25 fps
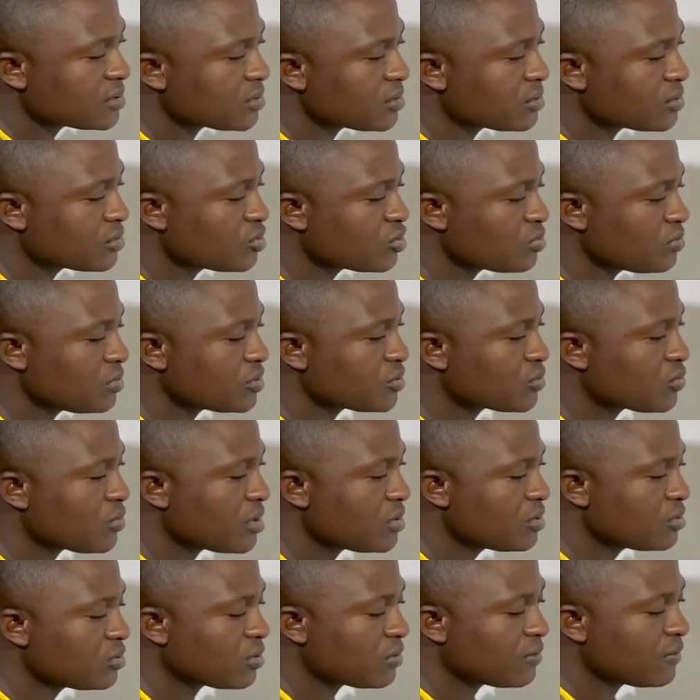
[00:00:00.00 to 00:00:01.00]
going to be
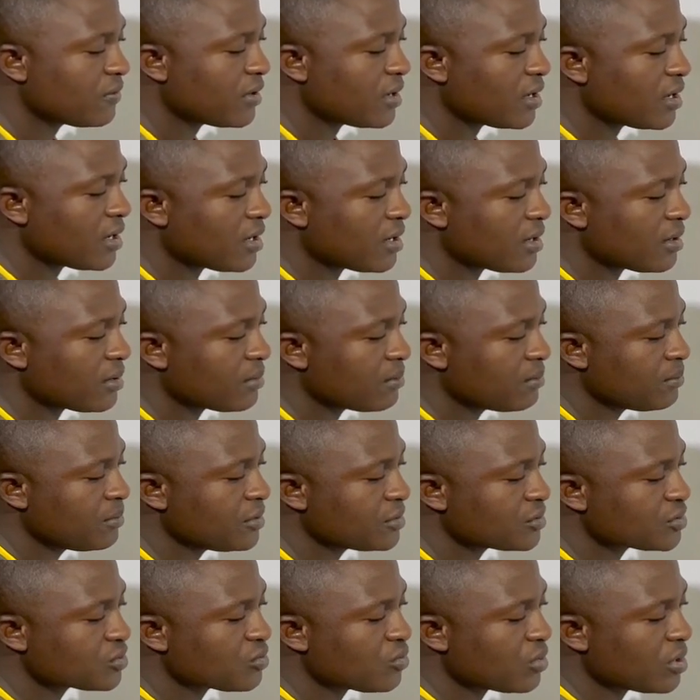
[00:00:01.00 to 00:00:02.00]
square root of
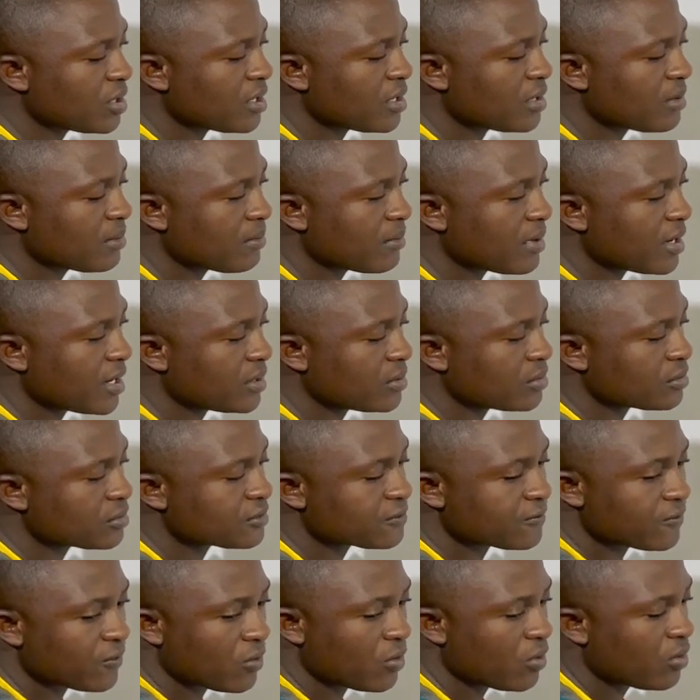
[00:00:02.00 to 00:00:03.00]
b square
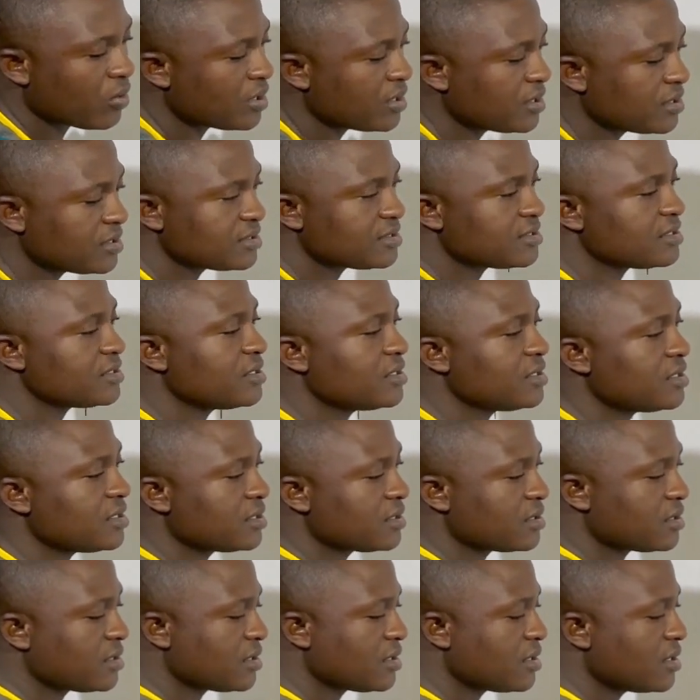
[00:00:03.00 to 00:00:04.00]
minus
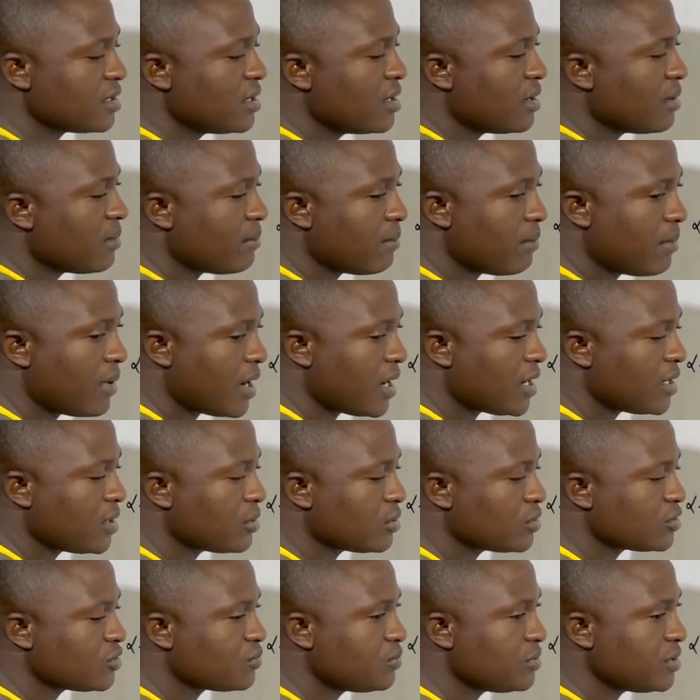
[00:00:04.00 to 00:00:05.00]
4ac
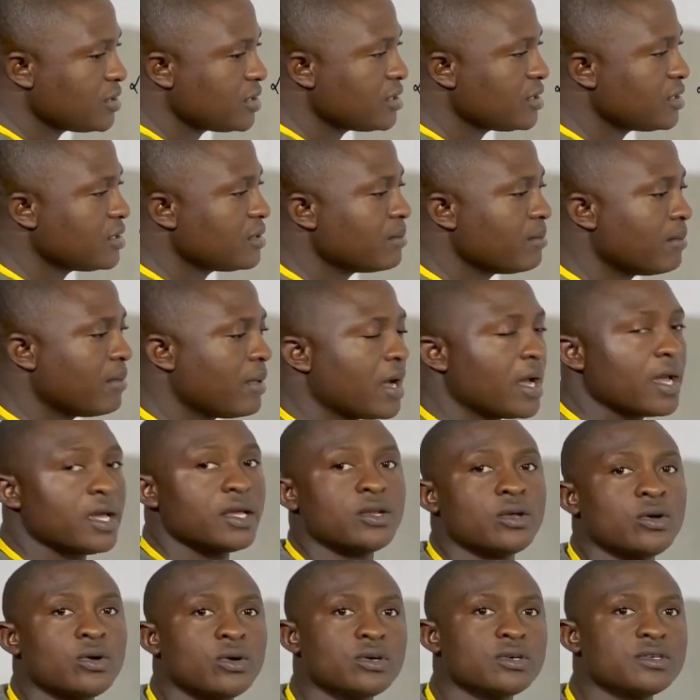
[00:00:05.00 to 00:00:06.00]
minus b
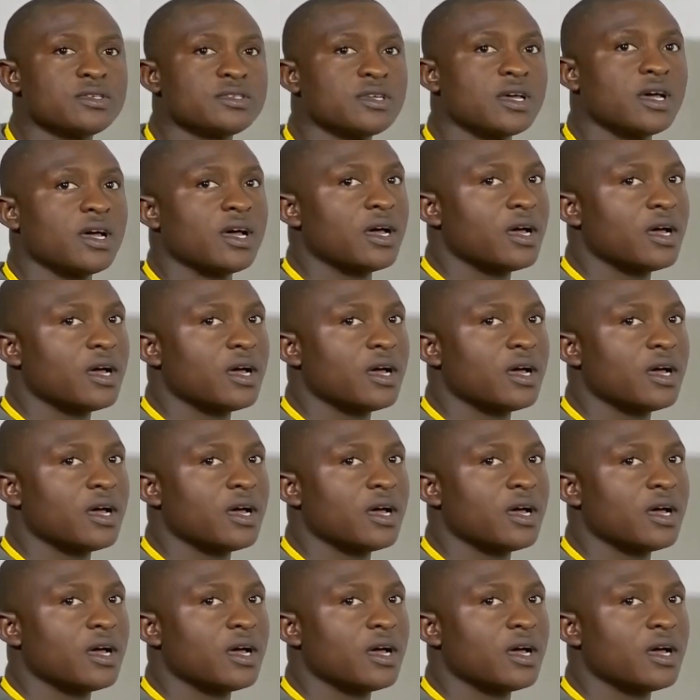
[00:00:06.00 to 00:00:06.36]
minus